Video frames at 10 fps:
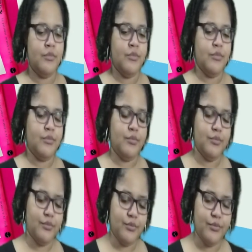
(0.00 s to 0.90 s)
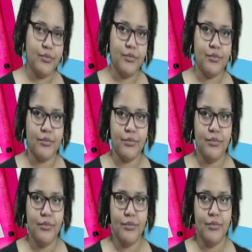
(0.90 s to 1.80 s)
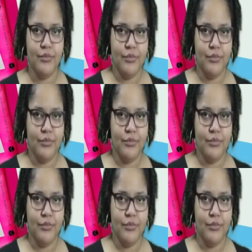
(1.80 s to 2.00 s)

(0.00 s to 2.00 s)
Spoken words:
[no speech]